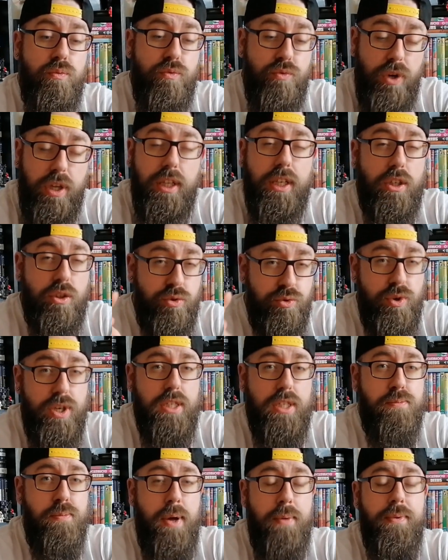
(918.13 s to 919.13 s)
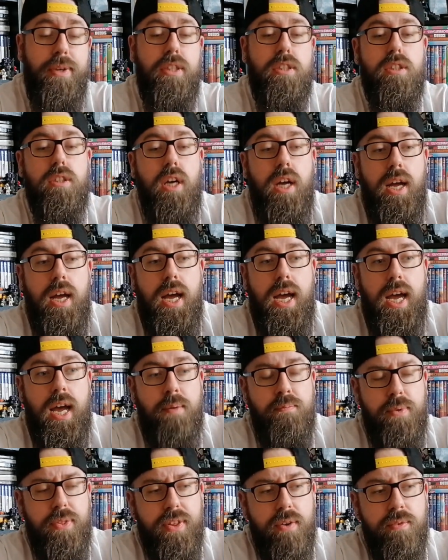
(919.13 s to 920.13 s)
really crisp image.
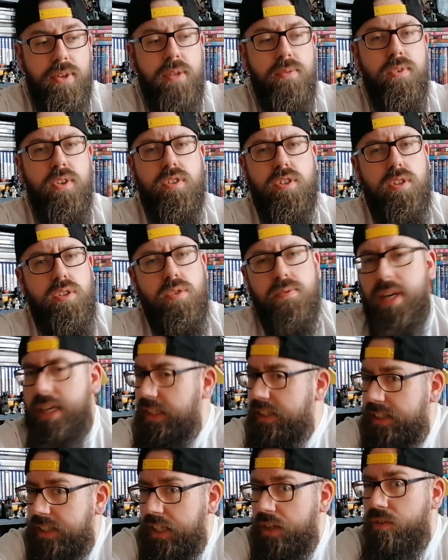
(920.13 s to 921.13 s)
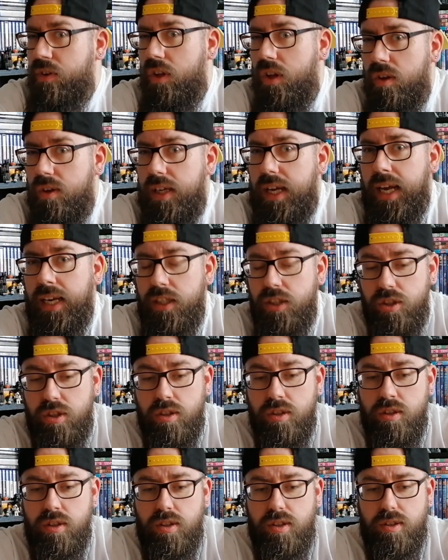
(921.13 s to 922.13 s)
But then when they moved to some exterior
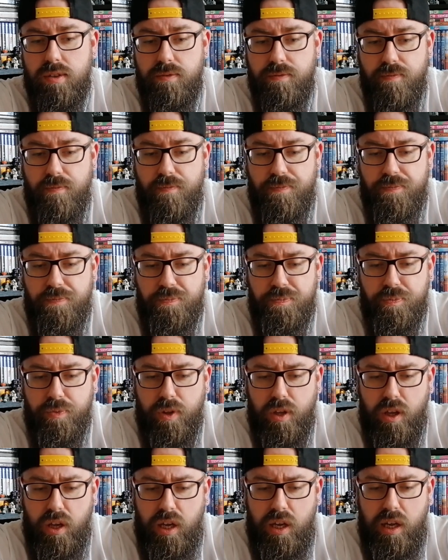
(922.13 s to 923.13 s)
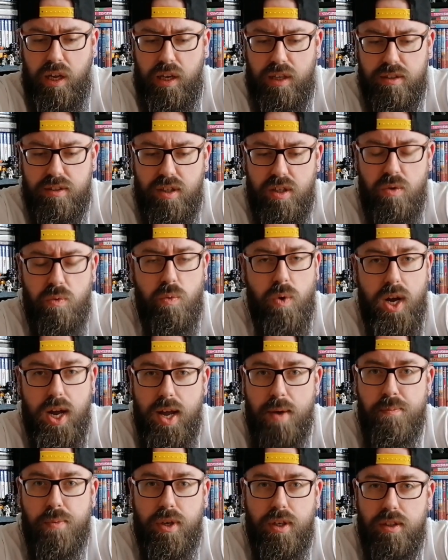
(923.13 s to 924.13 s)
locations, I don't know
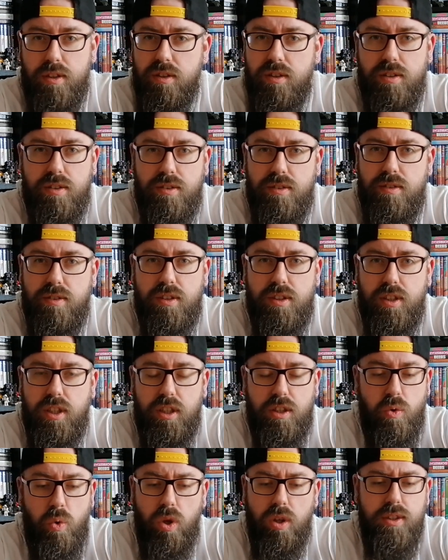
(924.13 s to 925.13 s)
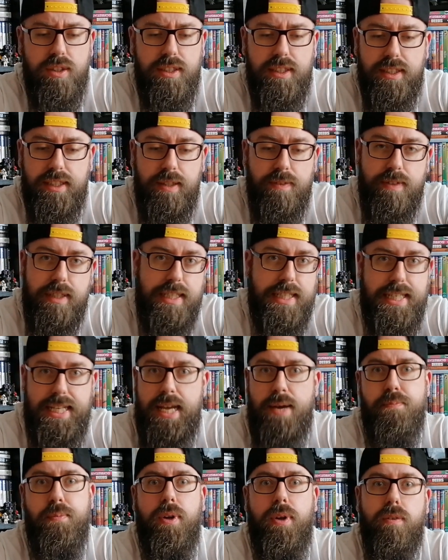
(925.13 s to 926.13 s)
why, but the quality seemed to
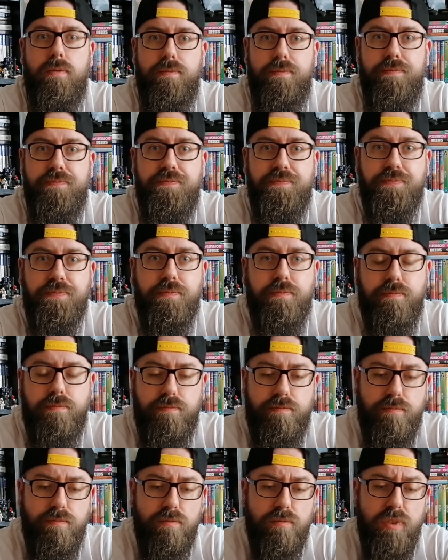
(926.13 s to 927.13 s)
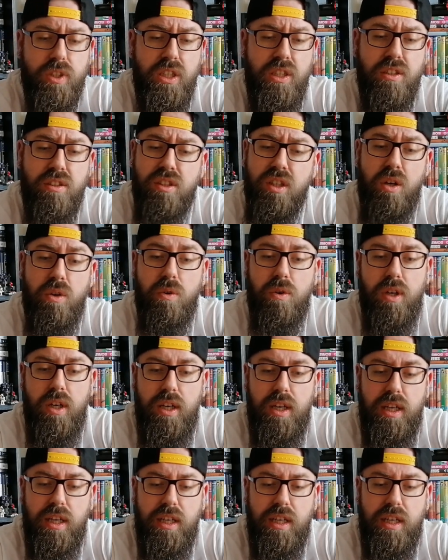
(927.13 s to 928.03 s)
dip. So